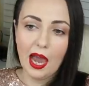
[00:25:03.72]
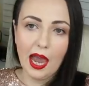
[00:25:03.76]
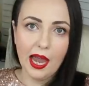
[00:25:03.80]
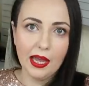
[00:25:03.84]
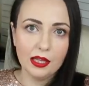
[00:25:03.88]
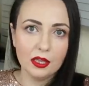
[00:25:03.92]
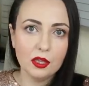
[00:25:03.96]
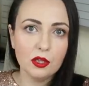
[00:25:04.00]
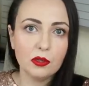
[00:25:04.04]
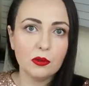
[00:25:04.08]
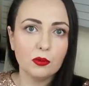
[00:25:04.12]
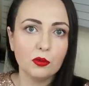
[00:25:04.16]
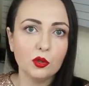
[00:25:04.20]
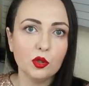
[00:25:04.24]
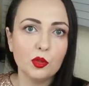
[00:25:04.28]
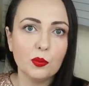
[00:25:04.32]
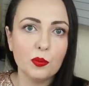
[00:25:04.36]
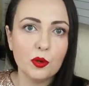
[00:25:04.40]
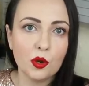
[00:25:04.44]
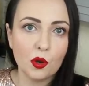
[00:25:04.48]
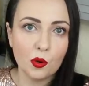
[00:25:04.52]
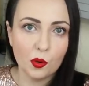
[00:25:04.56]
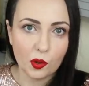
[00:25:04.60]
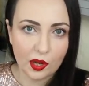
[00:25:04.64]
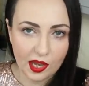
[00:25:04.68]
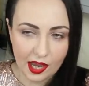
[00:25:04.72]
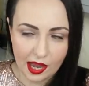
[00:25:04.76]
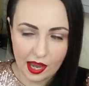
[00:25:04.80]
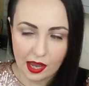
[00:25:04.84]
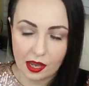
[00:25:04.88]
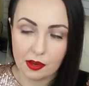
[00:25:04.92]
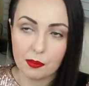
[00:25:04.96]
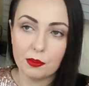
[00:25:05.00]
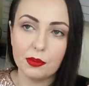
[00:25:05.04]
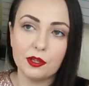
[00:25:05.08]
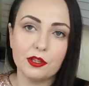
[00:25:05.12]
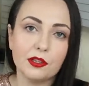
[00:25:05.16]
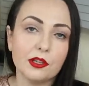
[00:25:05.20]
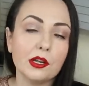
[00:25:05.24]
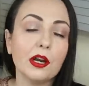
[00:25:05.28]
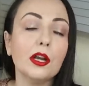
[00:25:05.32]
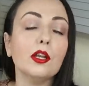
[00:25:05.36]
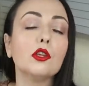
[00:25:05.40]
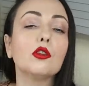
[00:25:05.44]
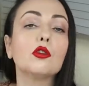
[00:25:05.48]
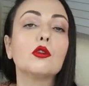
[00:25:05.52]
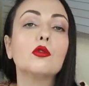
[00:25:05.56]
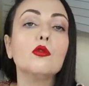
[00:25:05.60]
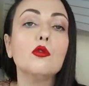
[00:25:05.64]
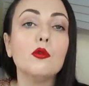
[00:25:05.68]
and it would be okay. But there
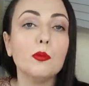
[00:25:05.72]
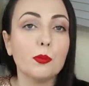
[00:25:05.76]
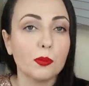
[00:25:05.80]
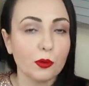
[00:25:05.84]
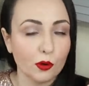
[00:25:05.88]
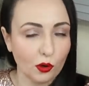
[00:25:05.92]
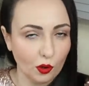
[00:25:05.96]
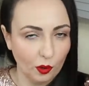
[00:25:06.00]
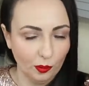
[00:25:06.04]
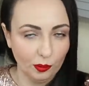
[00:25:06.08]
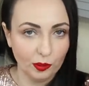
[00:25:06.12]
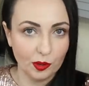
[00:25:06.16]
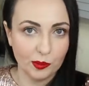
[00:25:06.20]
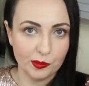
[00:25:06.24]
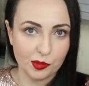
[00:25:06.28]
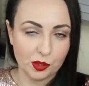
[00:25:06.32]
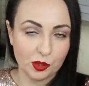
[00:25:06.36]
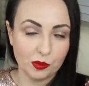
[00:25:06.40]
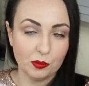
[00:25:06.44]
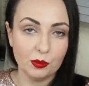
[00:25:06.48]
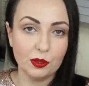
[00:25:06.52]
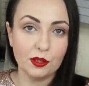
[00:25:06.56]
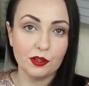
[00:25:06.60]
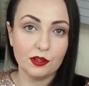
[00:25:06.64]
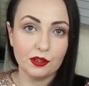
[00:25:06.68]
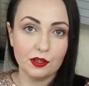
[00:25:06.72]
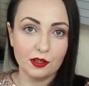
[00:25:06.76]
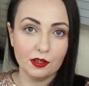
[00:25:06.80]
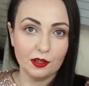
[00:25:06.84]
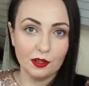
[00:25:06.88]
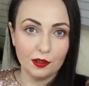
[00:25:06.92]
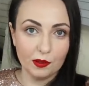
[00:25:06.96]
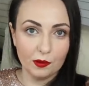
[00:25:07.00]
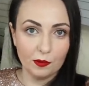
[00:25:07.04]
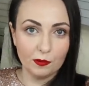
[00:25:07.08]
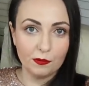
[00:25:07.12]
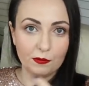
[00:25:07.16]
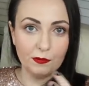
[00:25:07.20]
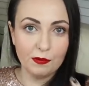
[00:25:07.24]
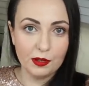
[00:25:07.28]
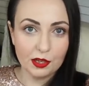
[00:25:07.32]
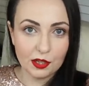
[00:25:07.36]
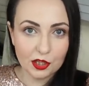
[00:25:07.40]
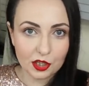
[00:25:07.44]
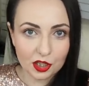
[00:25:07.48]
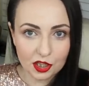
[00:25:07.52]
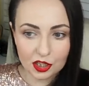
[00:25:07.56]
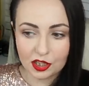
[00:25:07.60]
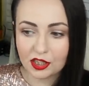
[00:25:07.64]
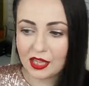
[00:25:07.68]
are two problems with the
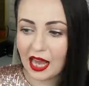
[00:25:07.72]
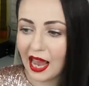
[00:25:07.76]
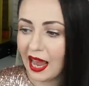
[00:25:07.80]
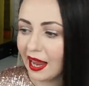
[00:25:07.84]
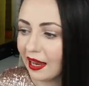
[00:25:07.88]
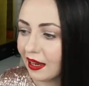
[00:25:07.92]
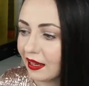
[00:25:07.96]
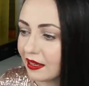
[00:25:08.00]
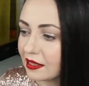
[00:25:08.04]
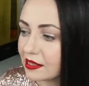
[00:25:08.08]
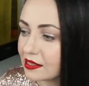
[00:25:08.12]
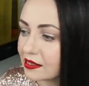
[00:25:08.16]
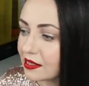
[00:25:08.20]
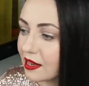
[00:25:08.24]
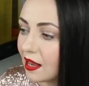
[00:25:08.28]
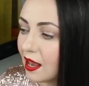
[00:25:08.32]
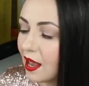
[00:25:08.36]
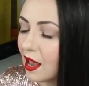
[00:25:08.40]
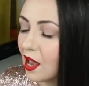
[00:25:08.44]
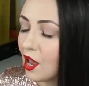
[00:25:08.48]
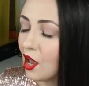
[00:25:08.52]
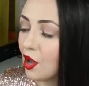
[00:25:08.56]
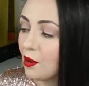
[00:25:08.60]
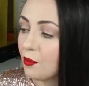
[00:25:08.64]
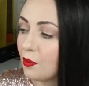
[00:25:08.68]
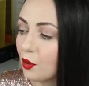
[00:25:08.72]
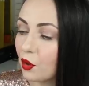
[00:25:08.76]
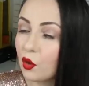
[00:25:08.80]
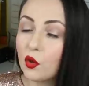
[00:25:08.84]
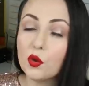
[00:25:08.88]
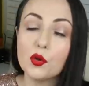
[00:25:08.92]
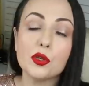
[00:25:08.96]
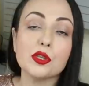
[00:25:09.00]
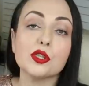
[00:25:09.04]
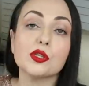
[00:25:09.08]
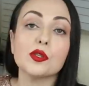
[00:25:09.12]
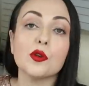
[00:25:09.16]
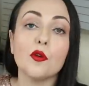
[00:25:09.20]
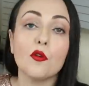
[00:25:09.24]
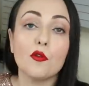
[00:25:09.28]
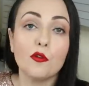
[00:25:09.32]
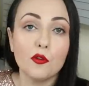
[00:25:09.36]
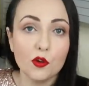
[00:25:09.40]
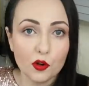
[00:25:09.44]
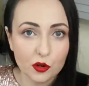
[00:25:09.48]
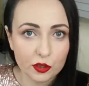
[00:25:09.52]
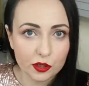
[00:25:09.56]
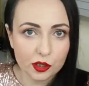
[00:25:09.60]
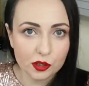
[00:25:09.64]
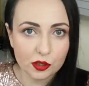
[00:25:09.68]
fish tanks, because
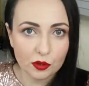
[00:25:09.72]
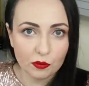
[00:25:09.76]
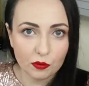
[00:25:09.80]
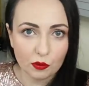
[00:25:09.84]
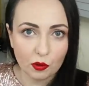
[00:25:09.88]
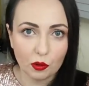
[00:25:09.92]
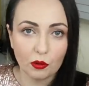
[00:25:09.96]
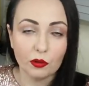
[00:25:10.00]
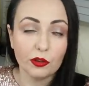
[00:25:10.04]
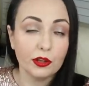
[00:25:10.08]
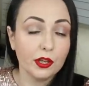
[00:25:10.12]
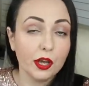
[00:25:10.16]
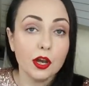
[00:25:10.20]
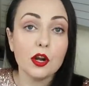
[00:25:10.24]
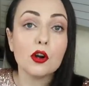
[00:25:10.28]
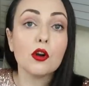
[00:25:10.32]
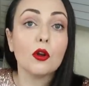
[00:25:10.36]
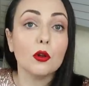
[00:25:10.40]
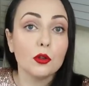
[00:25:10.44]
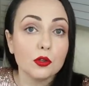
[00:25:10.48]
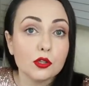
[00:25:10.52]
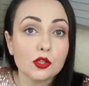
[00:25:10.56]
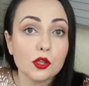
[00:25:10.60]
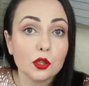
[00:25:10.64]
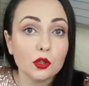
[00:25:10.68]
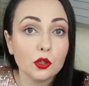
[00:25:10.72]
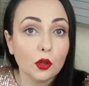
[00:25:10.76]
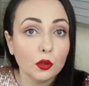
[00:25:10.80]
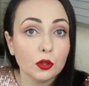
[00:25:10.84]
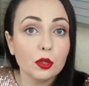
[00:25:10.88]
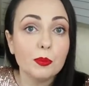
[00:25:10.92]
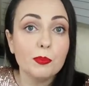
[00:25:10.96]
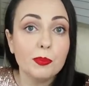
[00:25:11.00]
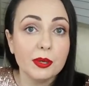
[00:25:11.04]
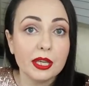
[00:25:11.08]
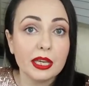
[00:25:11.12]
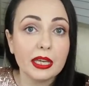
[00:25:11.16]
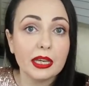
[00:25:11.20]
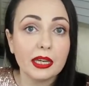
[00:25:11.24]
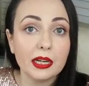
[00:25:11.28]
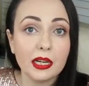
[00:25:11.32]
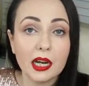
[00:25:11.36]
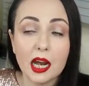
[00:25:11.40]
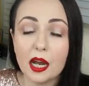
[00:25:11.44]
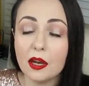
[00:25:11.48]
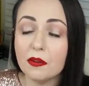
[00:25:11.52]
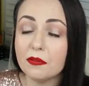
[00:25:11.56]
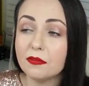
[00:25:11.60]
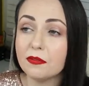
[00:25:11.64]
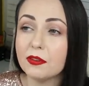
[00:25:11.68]
first of all, they're also not big
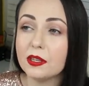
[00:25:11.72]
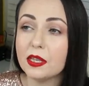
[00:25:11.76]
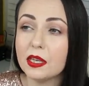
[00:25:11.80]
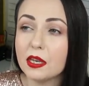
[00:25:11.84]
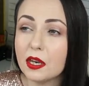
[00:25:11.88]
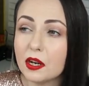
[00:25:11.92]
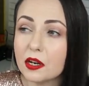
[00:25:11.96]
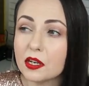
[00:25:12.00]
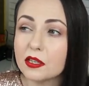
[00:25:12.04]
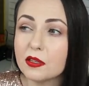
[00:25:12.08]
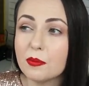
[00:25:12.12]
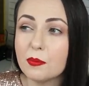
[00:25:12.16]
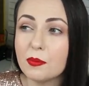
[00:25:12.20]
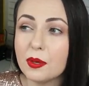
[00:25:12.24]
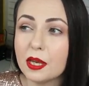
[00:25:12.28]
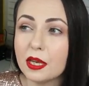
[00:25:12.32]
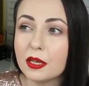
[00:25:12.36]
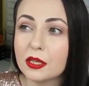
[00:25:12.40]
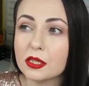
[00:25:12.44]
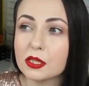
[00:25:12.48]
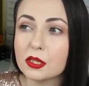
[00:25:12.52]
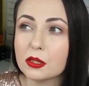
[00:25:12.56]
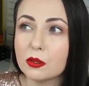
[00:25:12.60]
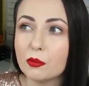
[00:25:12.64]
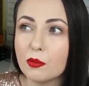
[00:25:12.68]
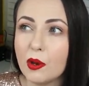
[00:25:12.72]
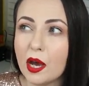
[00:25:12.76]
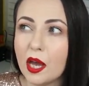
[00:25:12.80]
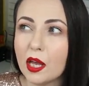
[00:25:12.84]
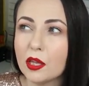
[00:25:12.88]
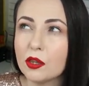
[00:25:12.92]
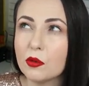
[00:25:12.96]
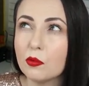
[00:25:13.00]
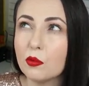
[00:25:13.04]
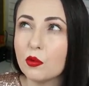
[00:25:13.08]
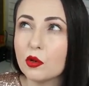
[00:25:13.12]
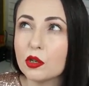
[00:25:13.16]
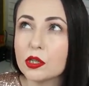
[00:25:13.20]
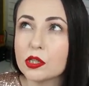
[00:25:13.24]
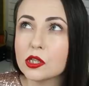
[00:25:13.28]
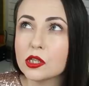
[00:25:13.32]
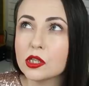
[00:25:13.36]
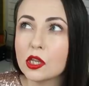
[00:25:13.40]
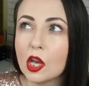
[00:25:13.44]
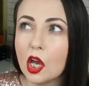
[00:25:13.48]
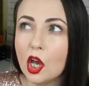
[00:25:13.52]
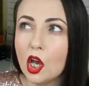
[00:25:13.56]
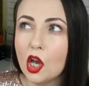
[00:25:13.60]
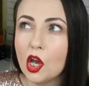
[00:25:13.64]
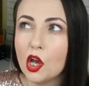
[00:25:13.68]
enough. Here the biggest one
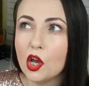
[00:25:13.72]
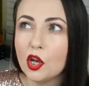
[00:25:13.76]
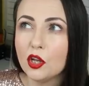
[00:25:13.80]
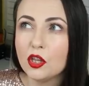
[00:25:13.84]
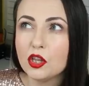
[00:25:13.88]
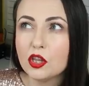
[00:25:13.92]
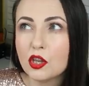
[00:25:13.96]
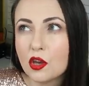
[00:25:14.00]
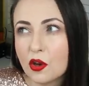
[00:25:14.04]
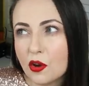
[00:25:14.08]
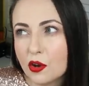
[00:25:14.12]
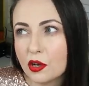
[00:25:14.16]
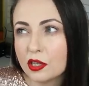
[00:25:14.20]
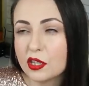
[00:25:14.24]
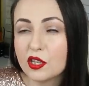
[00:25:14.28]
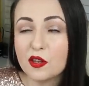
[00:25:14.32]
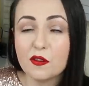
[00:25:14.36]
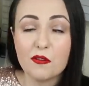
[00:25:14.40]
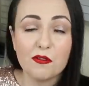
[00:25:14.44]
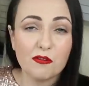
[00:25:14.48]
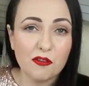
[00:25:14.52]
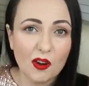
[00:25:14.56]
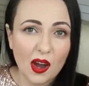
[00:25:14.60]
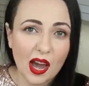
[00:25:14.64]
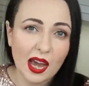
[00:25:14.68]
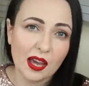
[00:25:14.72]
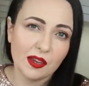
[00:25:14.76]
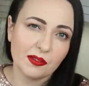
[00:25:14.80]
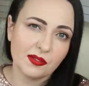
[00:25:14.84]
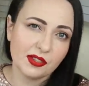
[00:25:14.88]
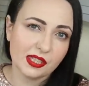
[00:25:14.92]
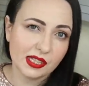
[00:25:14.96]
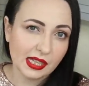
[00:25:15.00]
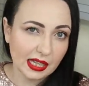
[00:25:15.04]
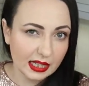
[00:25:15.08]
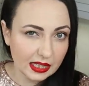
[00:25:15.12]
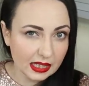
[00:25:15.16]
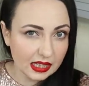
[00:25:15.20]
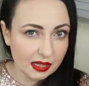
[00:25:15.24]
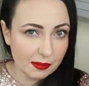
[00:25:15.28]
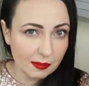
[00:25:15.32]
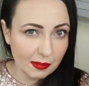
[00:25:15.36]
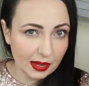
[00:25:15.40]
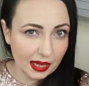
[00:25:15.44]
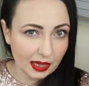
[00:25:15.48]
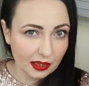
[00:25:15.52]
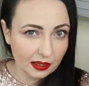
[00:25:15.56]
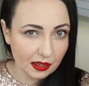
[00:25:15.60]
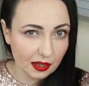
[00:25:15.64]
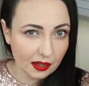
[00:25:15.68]
was 35
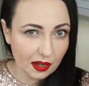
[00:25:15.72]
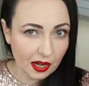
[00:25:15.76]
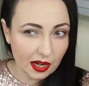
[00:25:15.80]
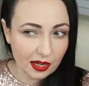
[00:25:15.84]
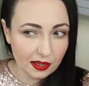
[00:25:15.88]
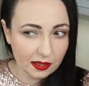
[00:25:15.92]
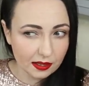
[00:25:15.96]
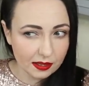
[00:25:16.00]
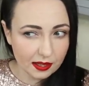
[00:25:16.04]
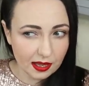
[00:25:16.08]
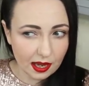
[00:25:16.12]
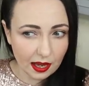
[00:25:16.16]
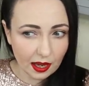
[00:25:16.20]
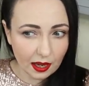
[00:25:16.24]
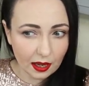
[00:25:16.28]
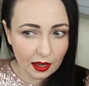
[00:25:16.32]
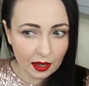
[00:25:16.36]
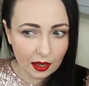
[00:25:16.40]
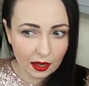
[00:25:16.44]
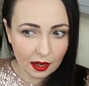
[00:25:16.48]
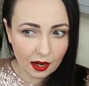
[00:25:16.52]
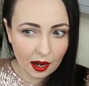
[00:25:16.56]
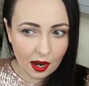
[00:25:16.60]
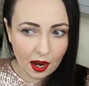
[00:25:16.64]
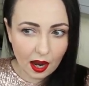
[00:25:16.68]
centimeter, I think